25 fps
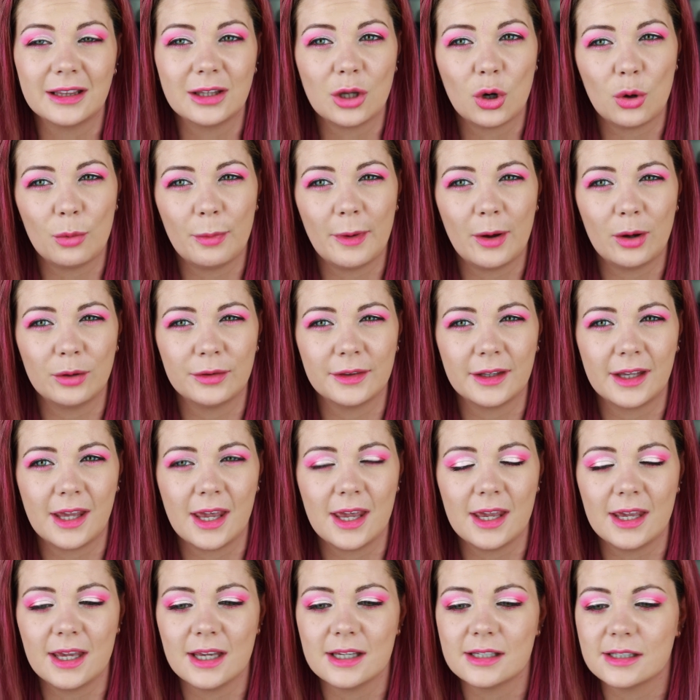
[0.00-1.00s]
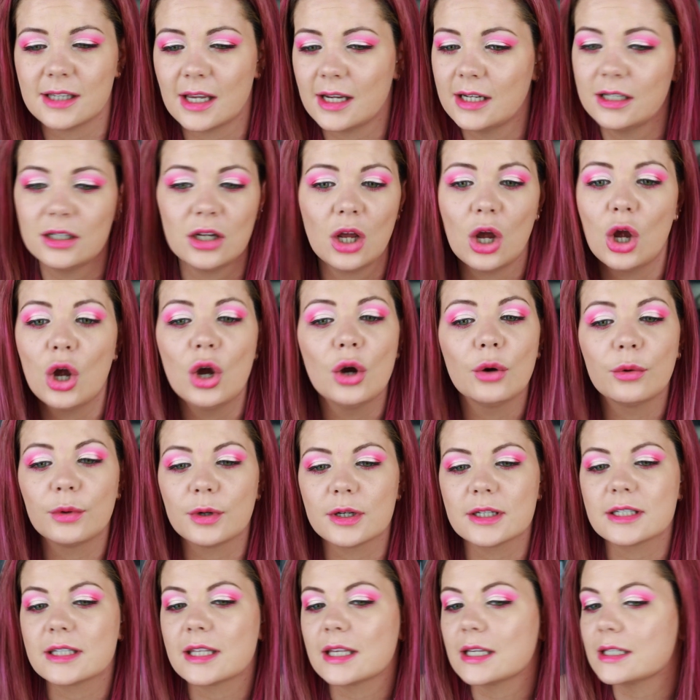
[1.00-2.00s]
little bit on the cakey side,
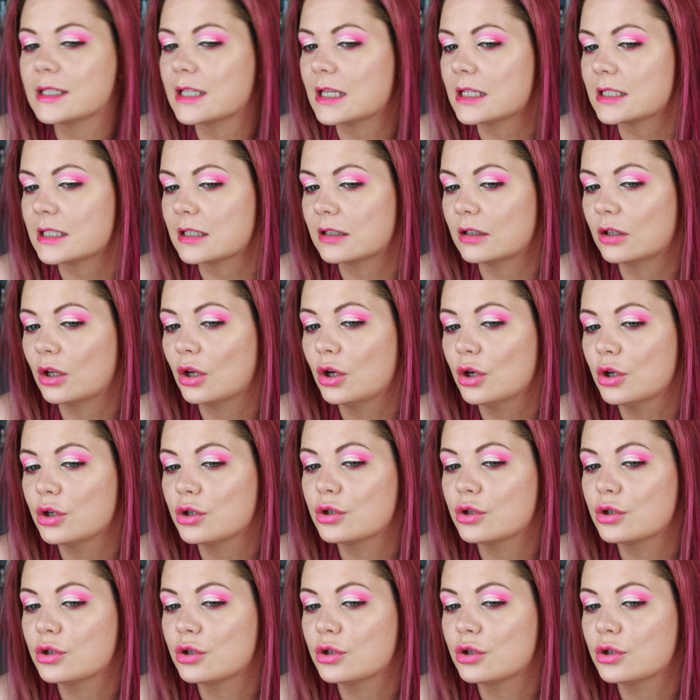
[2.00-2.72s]
whereas this isn't.